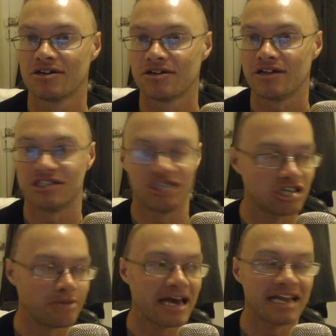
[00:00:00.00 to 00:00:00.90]
This is going
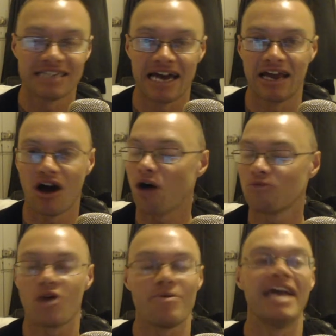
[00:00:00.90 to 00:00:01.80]
to be entertaining. I'll
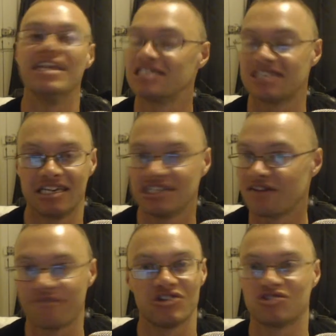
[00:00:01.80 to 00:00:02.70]
know instantly
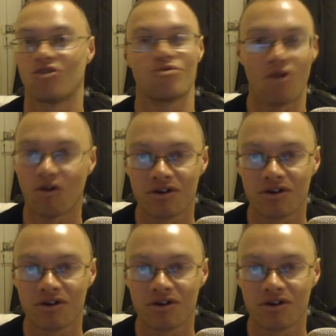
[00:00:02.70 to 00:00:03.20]
something's gone wrong.